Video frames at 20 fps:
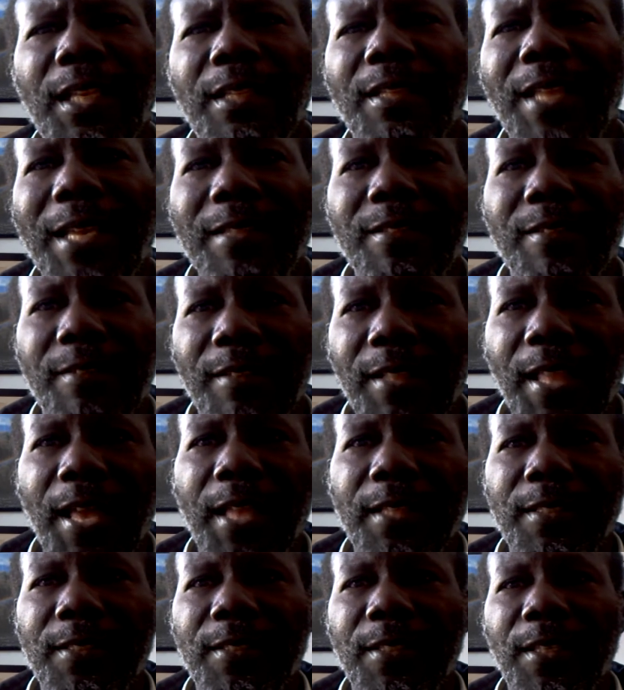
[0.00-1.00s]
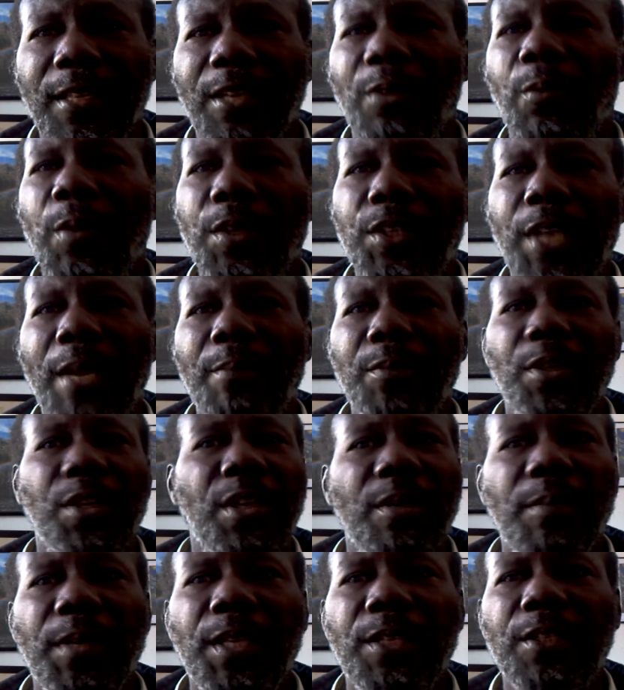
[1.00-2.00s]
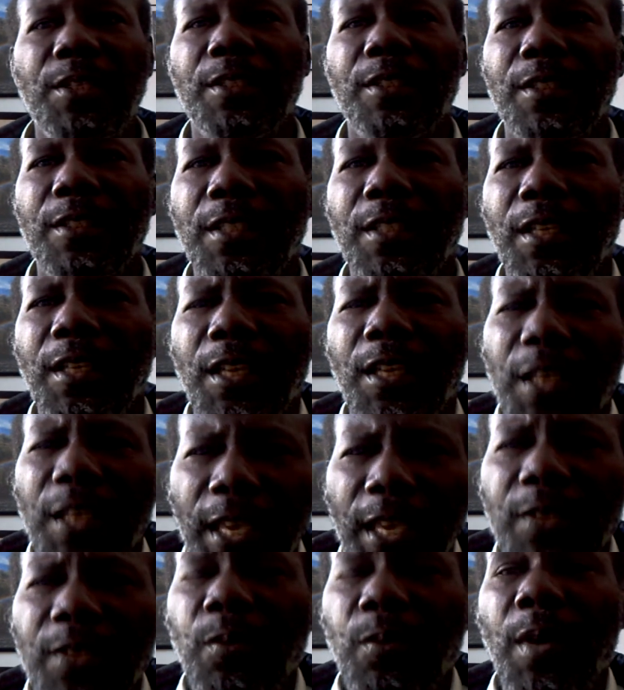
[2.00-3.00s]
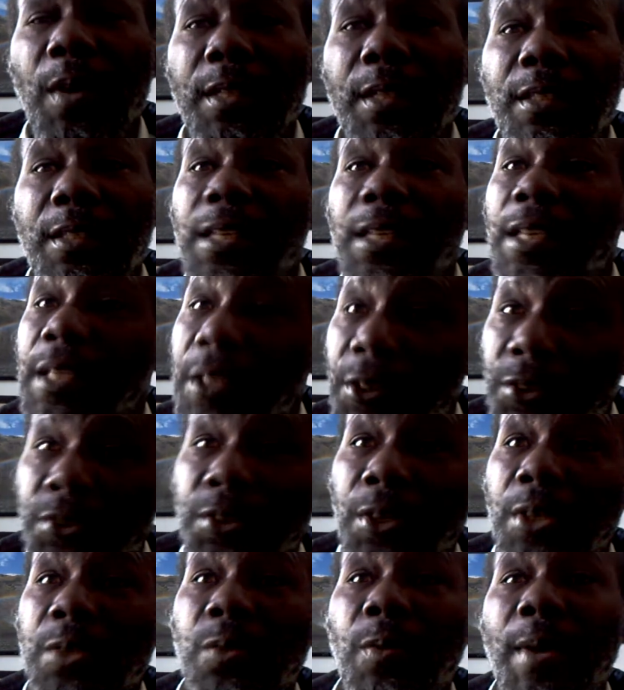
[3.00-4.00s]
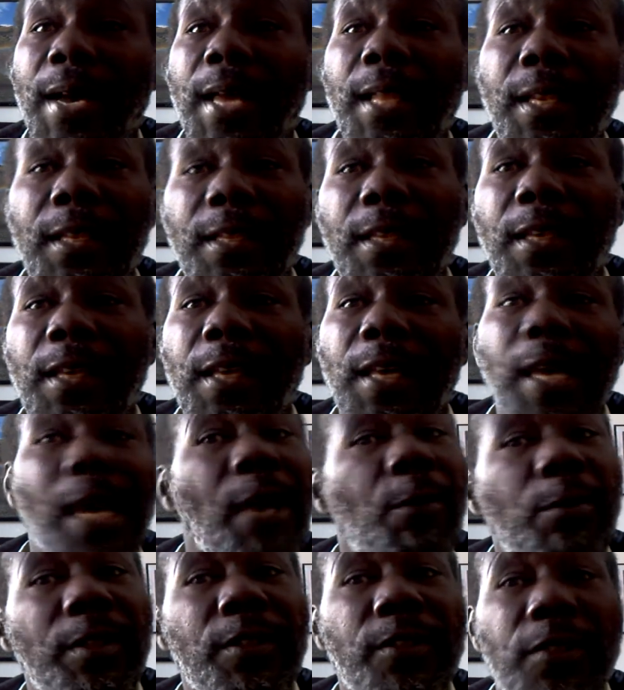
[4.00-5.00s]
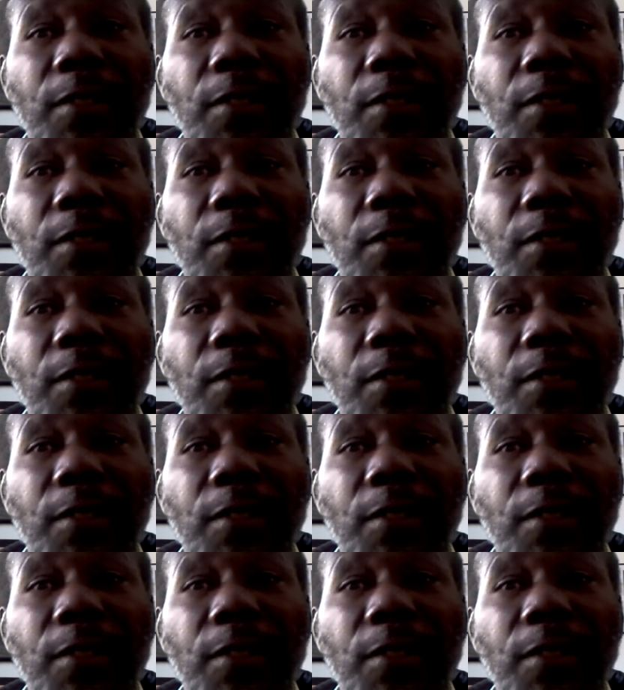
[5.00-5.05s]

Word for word: late night slot in which I'm the comedian. Guess what? In a short while, I will